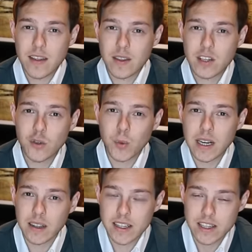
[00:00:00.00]
This is when
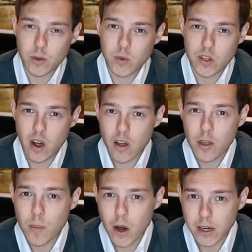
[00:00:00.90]
a listing was on
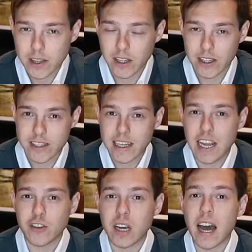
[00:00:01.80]
the market, the listing
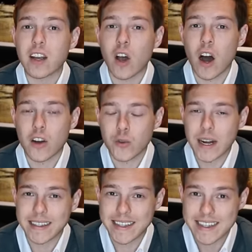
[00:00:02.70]
agent had a
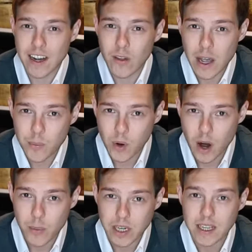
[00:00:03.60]
contract to sell that
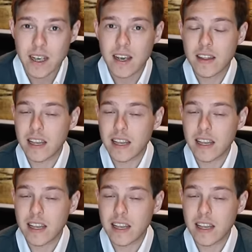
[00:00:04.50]
property,